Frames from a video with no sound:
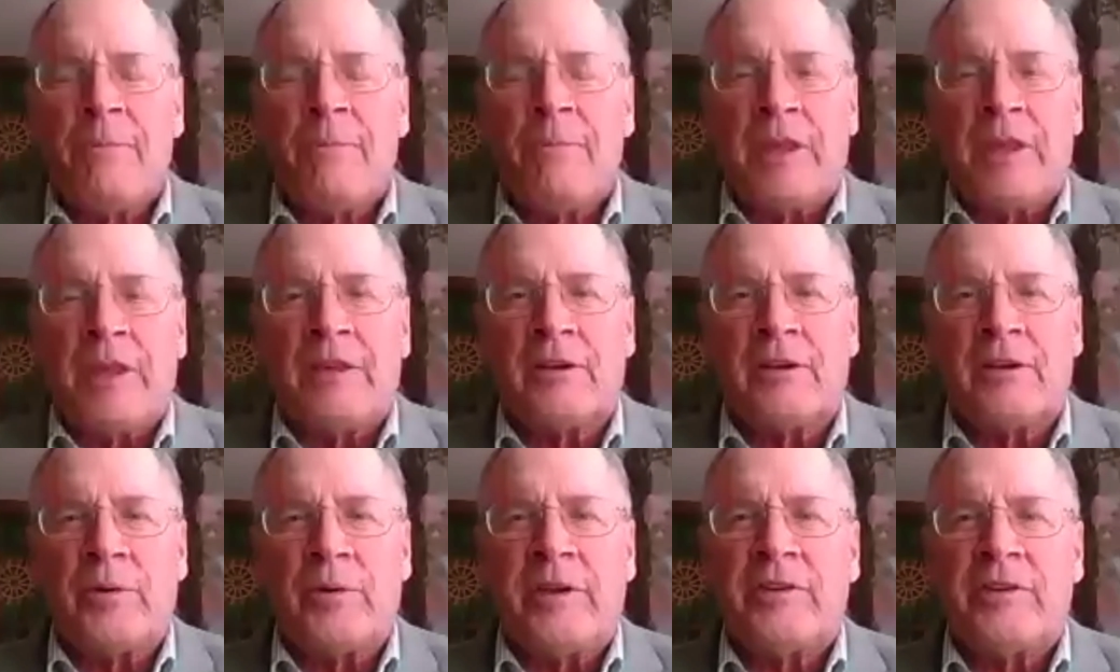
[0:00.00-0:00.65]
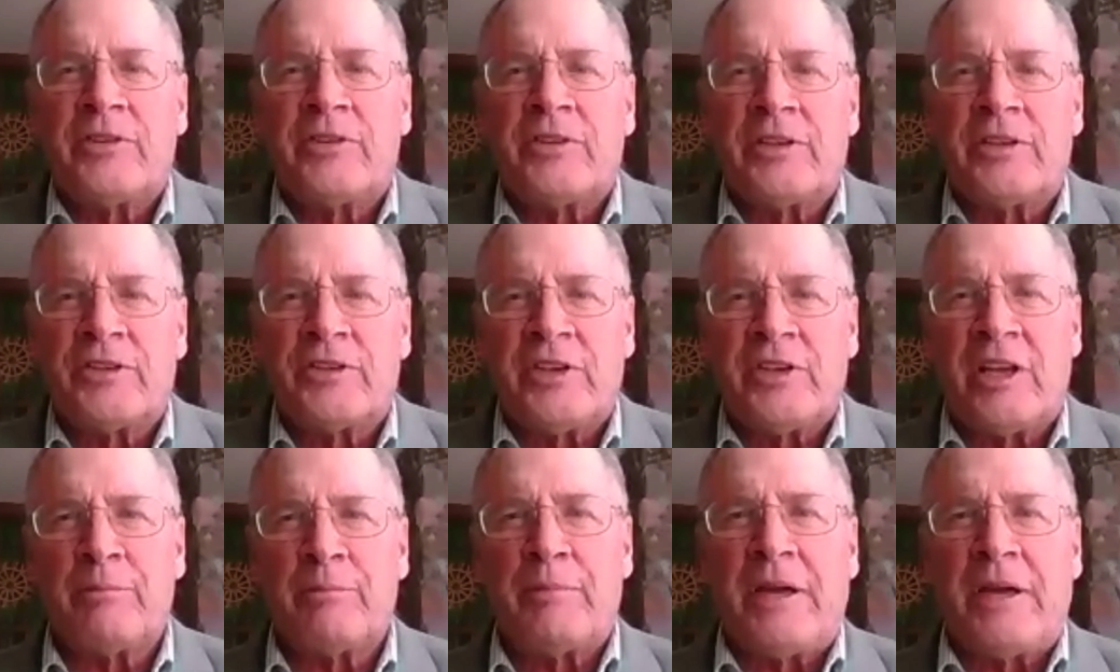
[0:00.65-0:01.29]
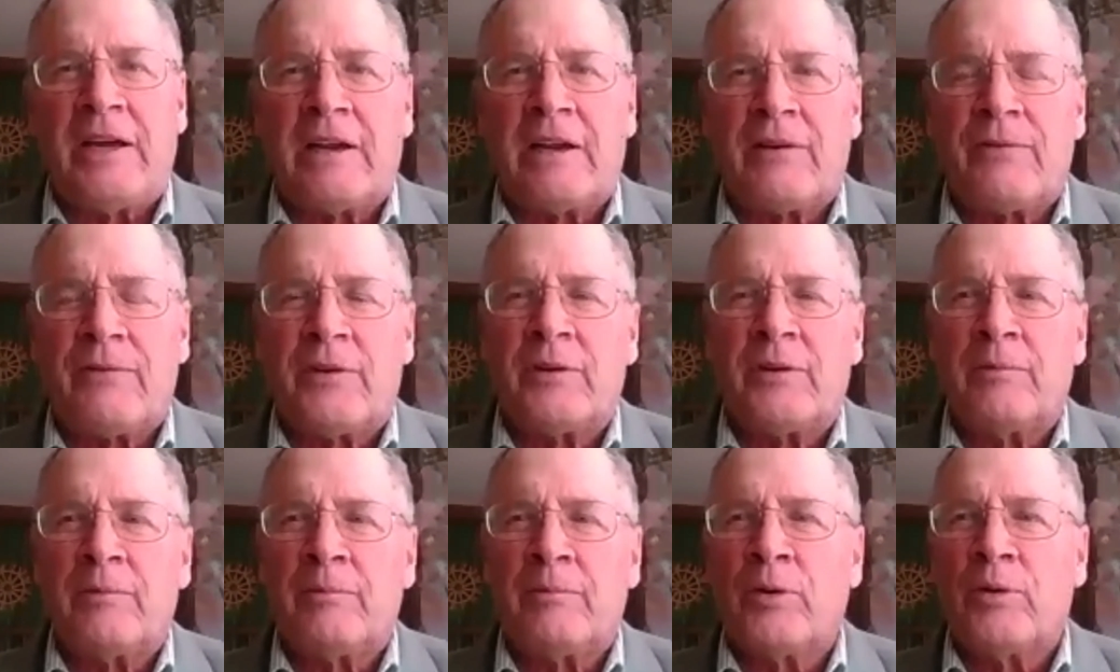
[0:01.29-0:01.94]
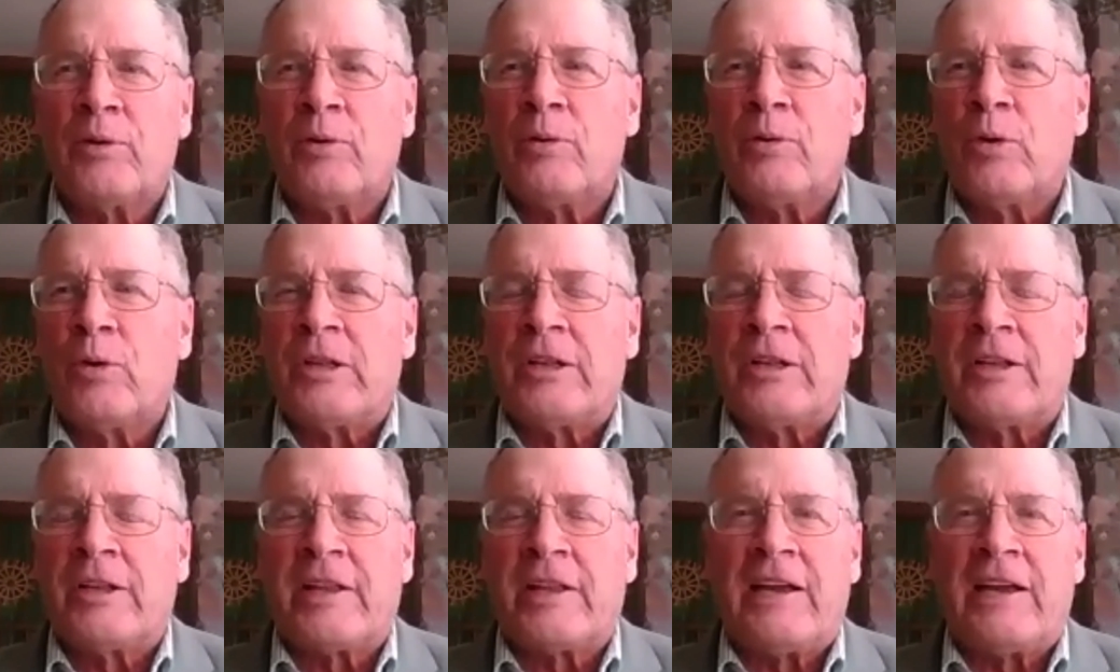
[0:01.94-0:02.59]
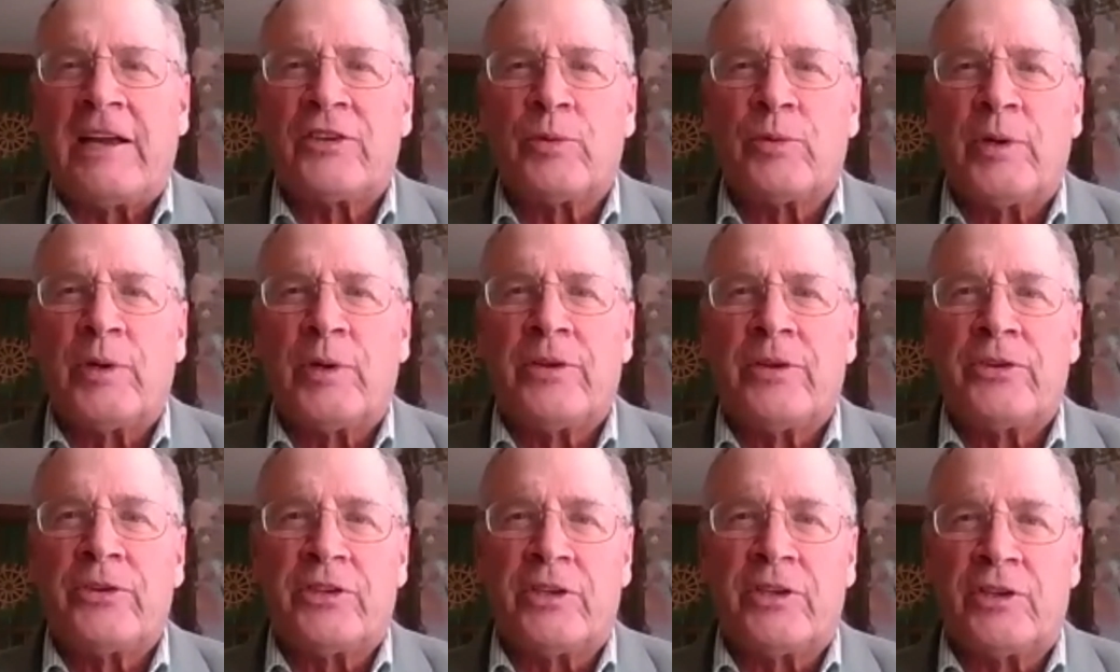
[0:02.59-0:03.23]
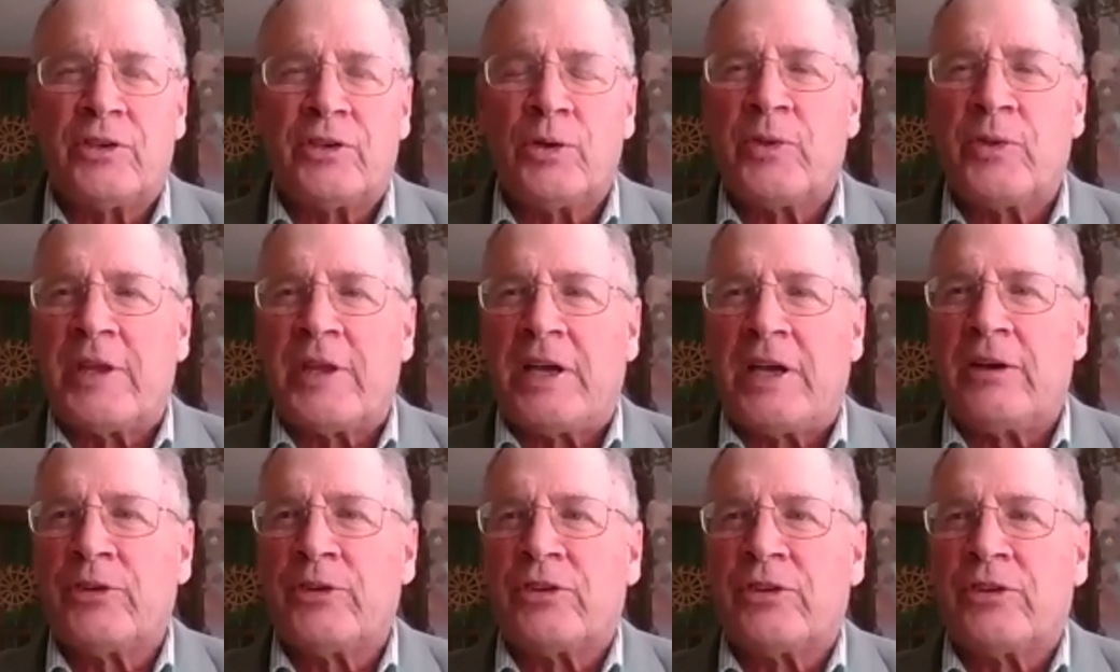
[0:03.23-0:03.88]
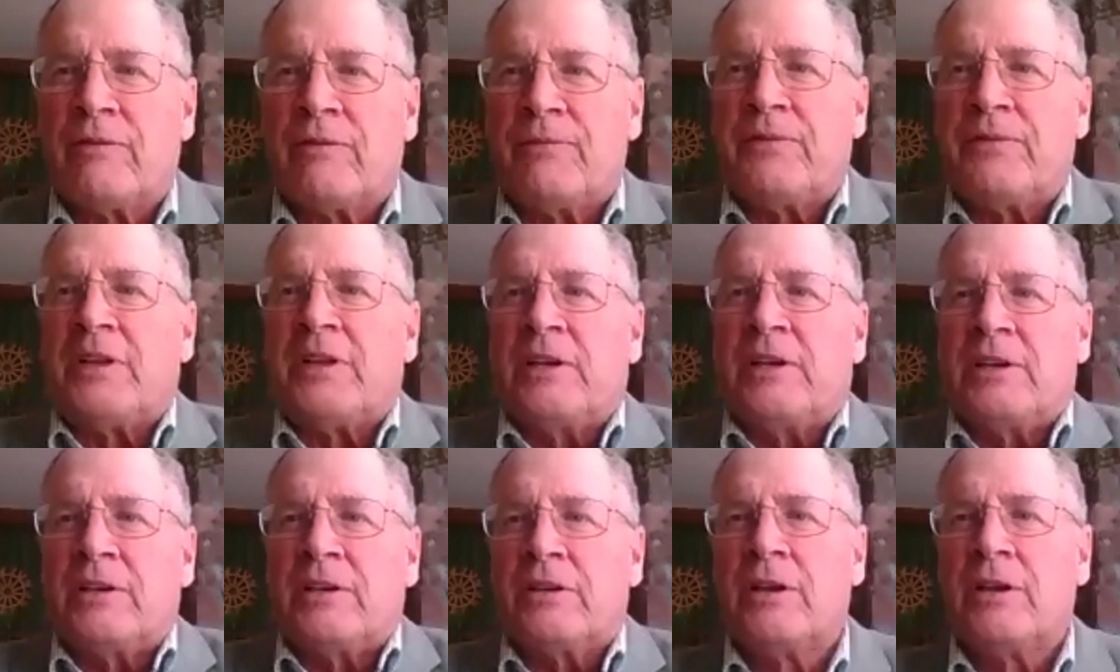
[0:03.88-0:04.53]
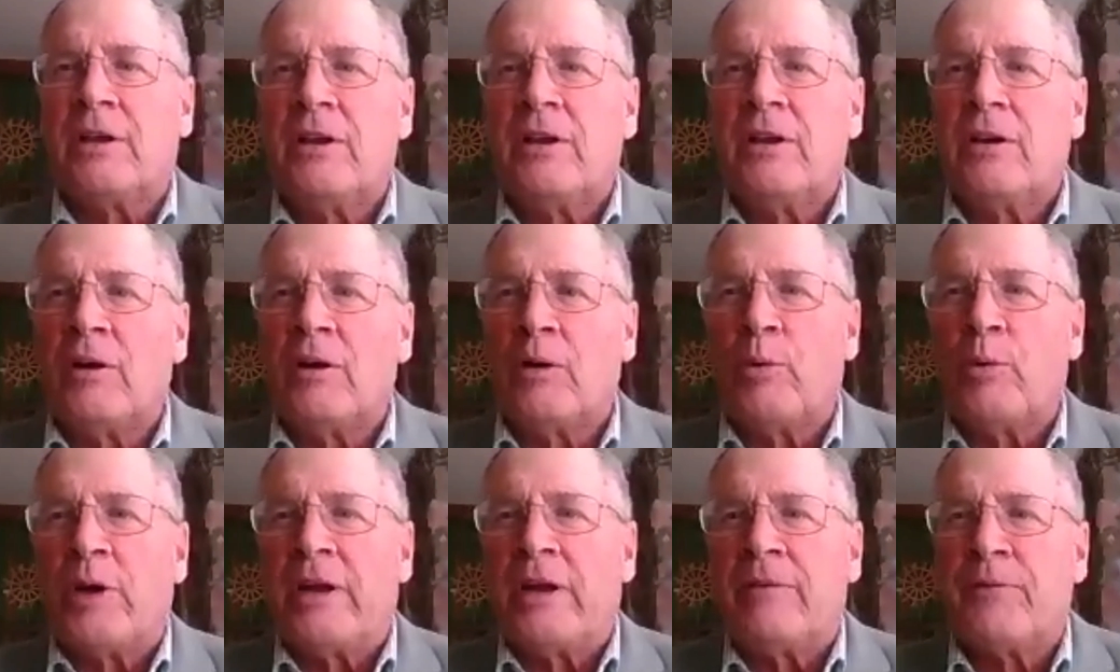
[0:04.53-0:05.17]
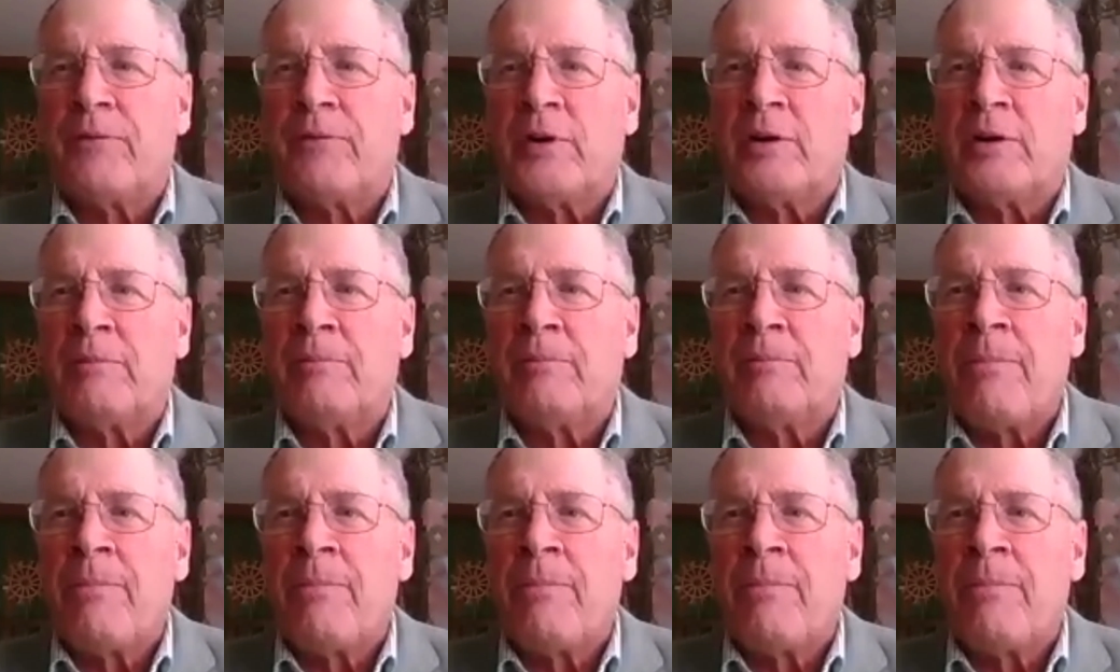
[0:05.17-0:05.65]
increase the setback from oil and gas wells to 2,000 feet away from